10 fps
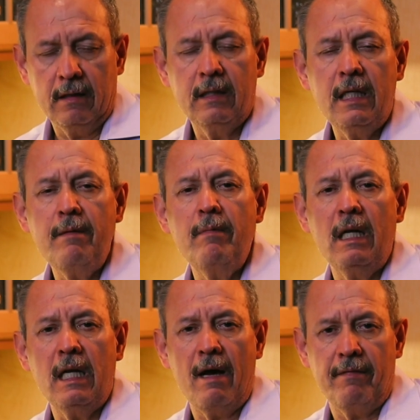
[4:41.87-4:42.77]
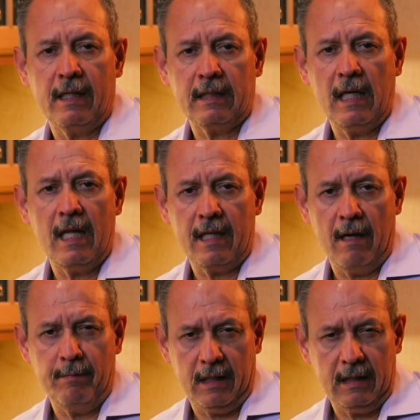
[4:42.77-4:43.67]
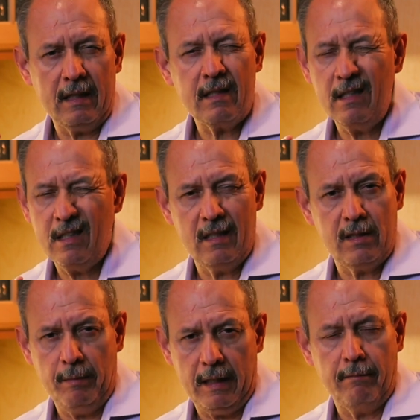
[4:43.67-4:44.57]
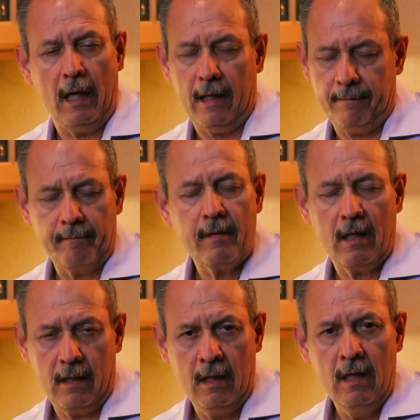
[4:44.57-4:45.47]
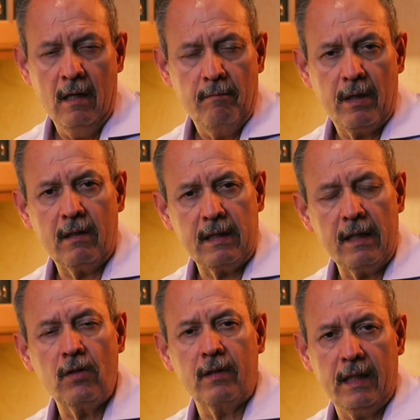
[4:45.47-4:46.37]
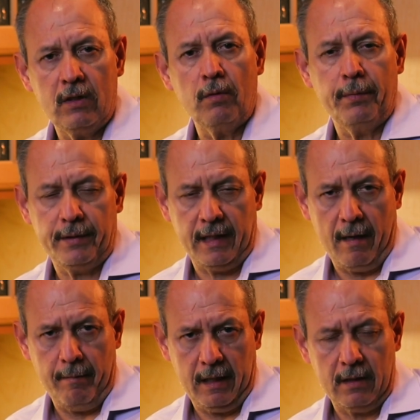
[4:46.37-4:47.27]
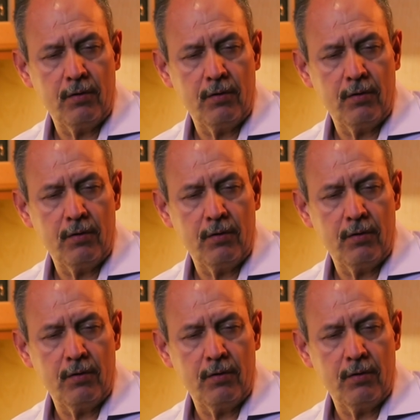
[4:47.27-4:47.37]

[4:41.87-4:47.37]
Dime la verdad a mí. That sentence is very bad because I don't need to put the a mí.